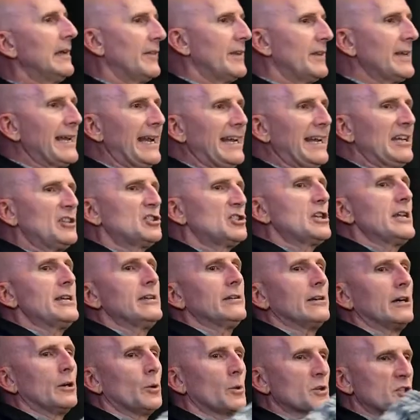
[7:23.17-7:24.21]

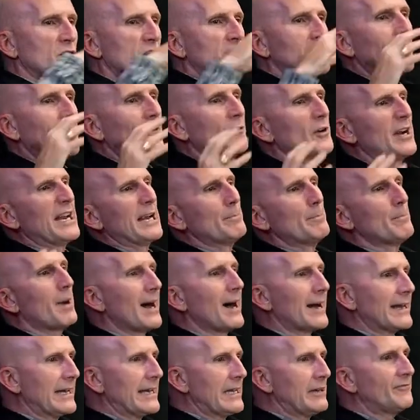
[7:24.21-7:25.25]
ACO is the governing
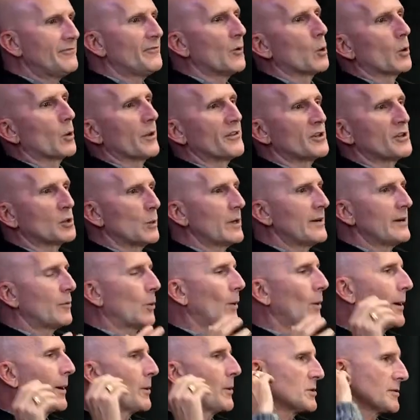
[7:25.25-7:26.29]
body for the 24
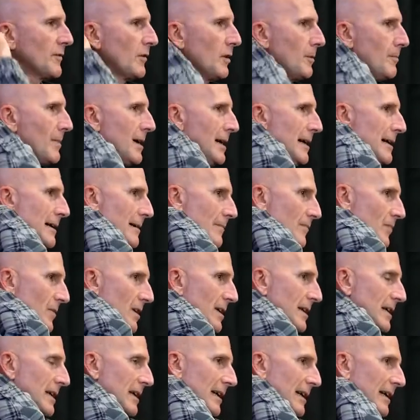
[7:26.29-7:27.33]
Hours of Le Mans.
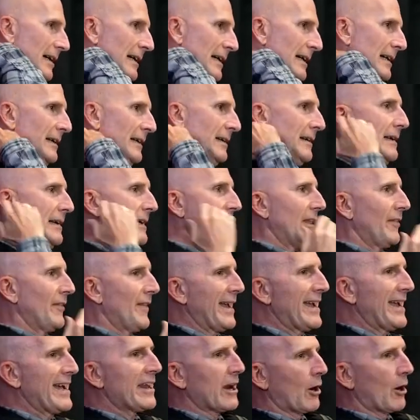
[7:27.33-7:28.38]
Uh, they
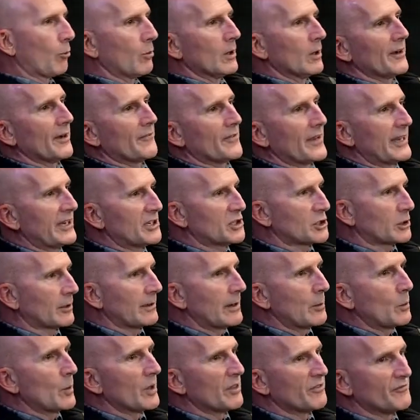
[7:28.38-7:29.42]
had a rough history
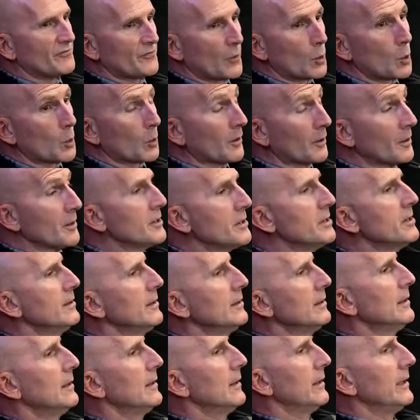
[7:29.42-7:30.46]
with Ford
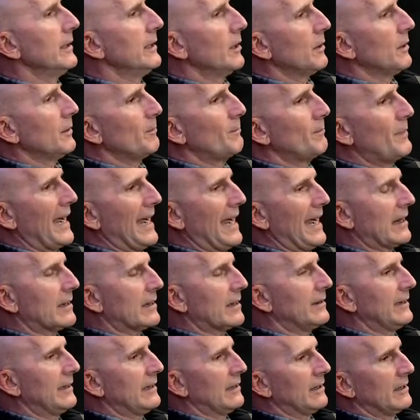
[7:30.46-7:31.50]
you know, back
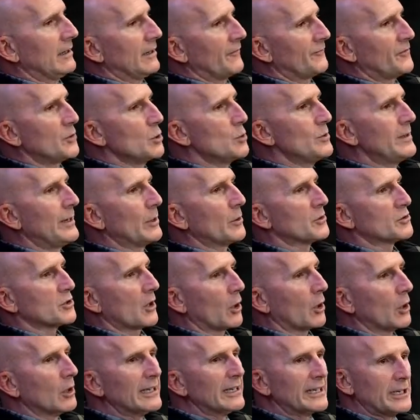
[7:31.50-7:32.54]
uh, a few years
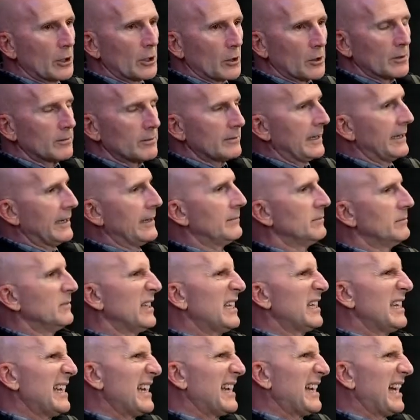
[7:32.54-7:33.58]
earlier in,
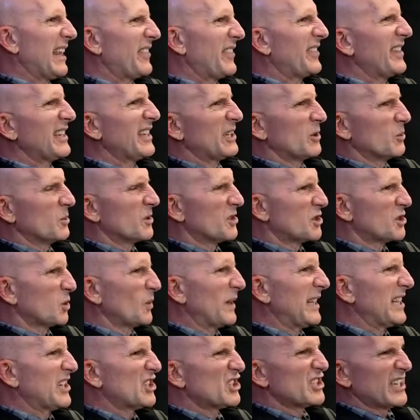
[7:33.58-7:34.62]
I think it was
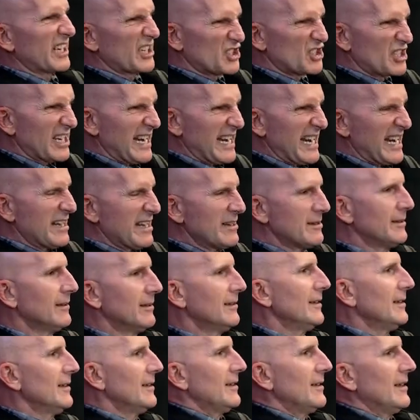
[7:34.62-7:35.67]
2016,
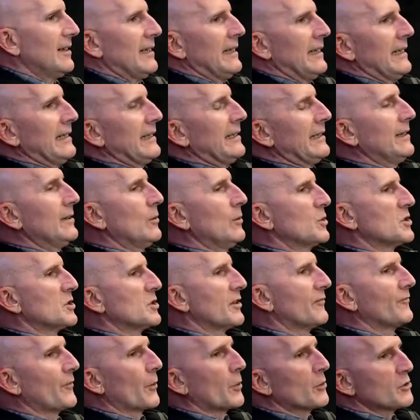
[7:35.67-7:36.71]
uh, it was the
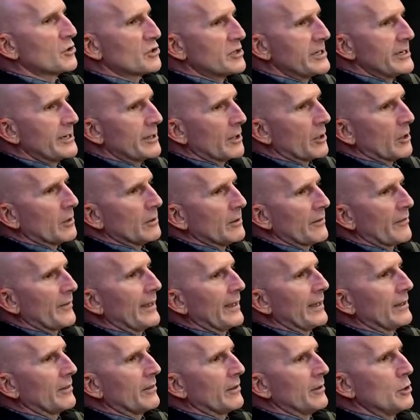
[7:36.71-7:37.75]
first year
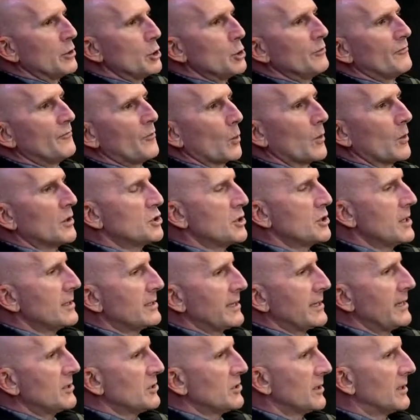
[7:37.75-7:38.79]
that the new Ford
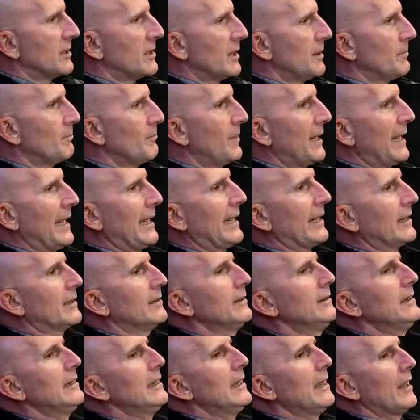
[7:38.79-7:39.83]
GTs had come back.
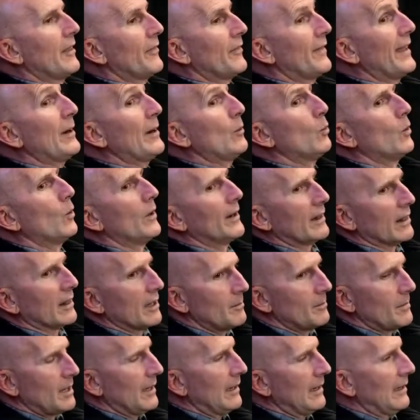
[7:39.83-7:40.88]
They won Le
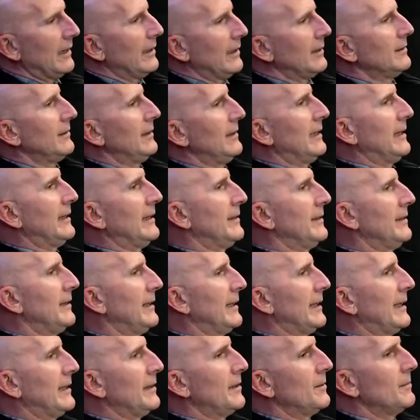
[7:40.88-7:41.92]

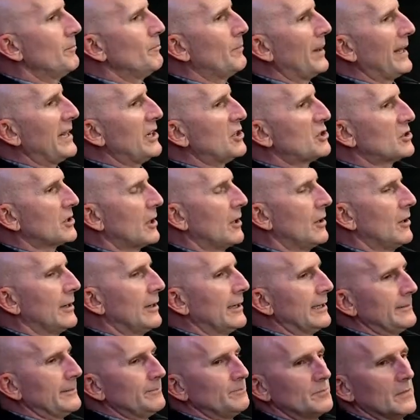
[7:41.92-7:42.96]
Mans based
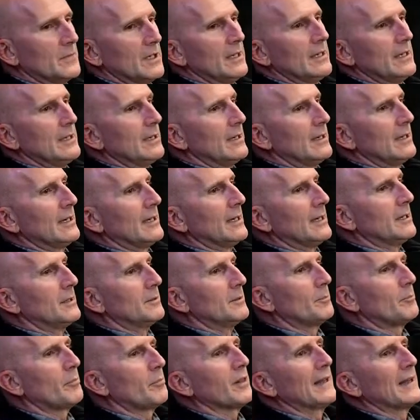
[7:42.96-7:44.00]
on uh,
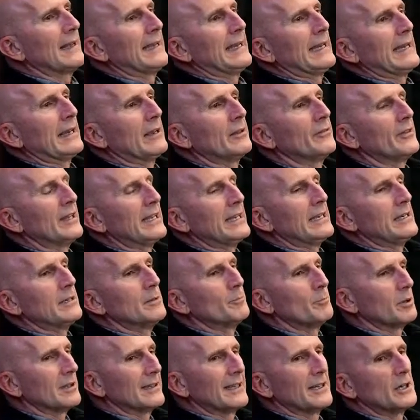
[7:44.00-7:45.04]
playing the
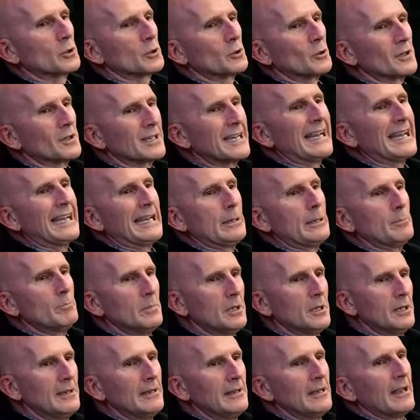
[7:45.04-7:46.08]
political game.
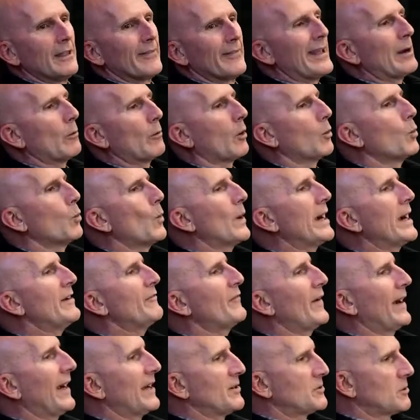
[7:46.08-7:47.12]
They were way
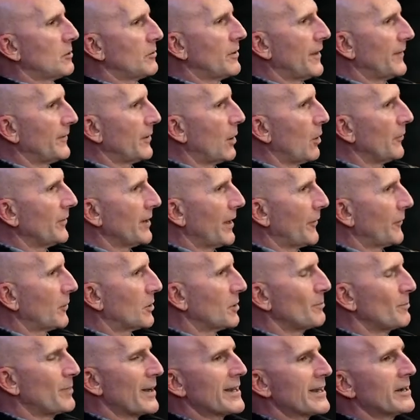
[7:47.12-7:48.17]
faster than all the other
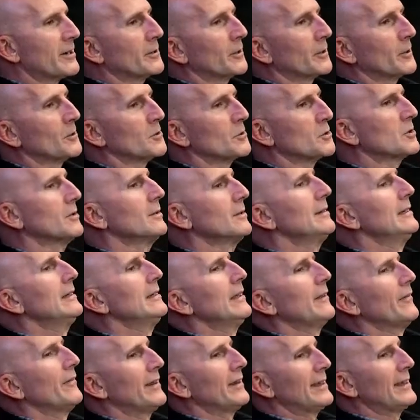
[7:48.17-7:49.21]
competitors.
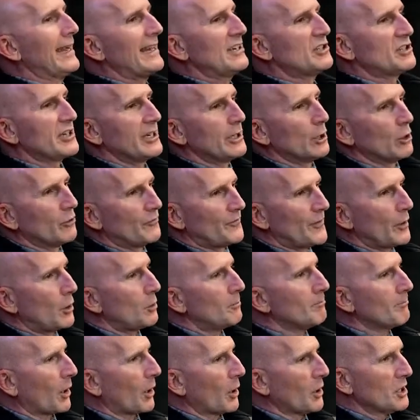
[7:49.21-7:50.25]
The ACO felt
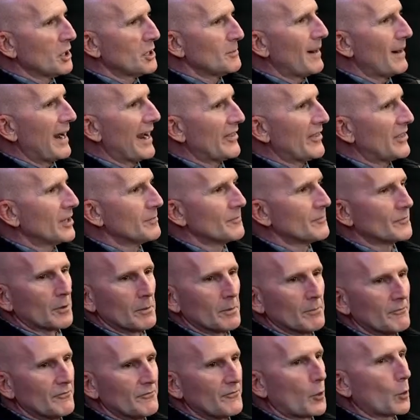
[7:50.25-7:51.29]
burned by them from
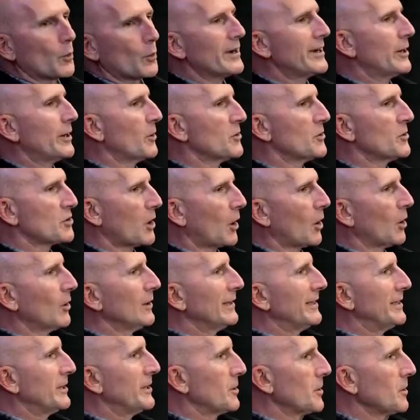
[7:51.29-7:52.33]
four years
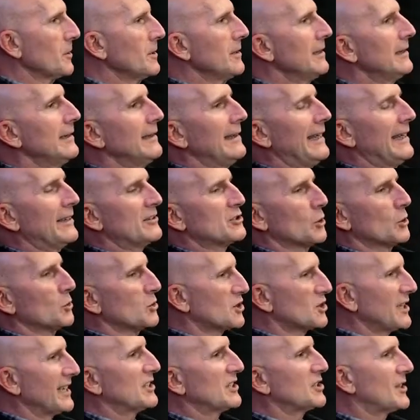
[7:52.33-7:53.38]
earlier. And so,
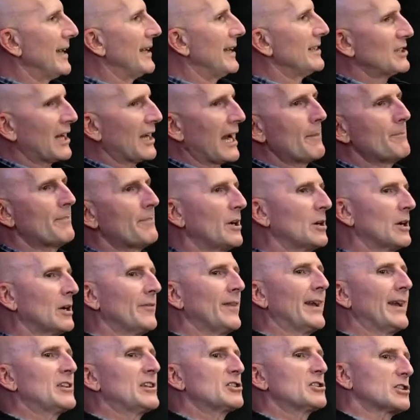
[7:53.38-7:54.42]
since that time period,
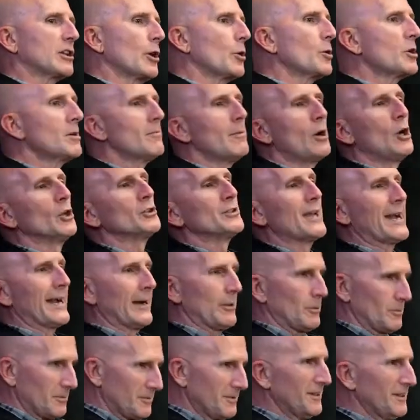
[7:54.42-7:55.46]
they'd slowed them all down.
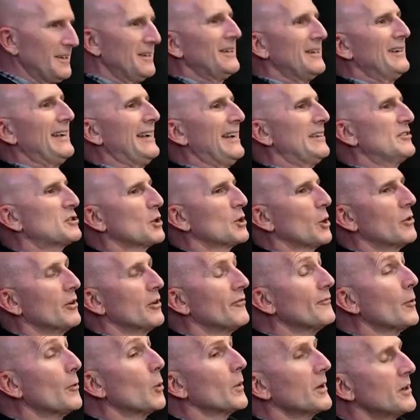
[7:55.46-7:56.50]
And so, the
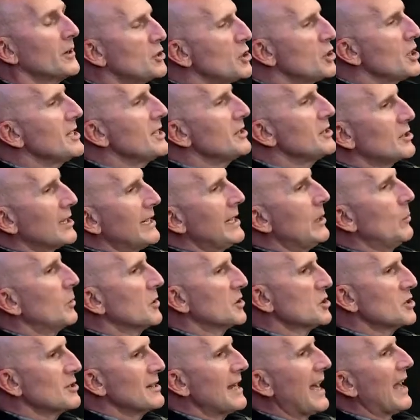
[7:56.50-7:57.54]
Ford GT was
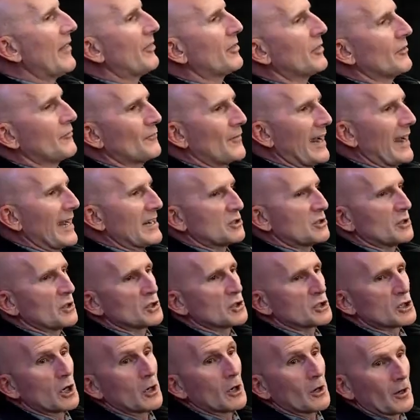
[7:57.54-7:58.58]
not the fastest
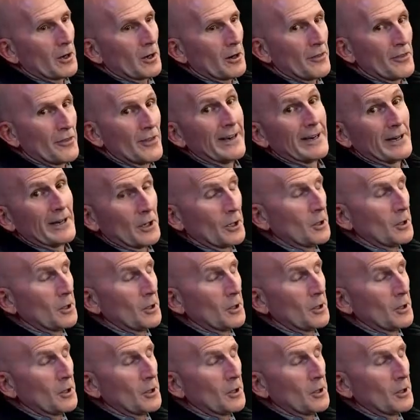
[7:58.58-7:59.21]
car there.